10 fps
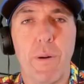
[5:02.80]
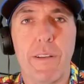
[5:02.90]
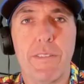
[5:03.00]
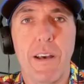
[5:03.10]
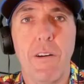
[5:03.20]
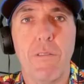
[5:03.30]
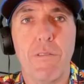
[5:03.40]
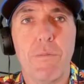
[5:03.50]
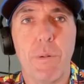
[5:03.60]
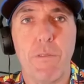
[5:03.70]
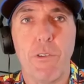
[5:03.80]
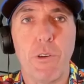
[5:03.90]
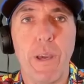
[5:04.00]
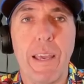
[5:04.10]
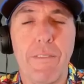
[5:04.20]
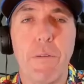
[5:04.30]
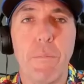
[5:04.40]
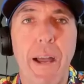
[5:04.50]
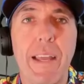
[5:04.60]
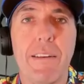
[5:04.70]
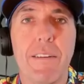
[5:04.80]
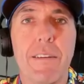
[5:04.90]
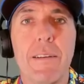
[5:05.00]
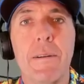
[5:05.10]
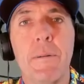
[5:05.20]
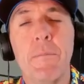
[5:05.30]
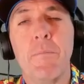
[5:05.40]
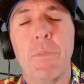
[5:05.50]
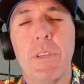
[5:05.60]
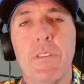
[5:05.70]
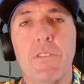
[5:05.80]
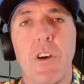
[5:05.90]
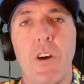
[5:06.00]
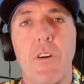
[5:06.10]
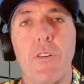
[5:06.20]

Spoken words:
by itself before you even paint. So